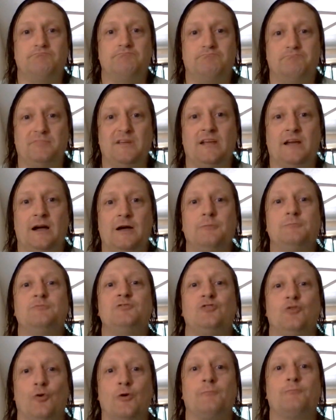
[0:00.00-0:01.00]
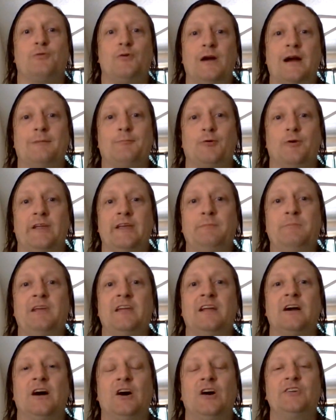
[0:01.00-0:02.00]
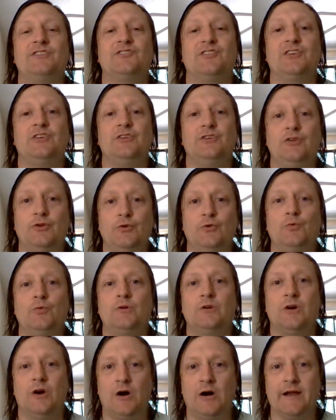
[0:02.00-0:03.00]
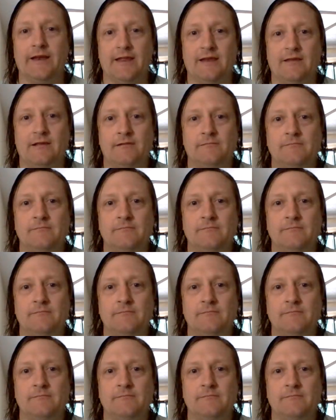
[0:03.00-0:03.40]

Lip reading: becomes your property because you caught it.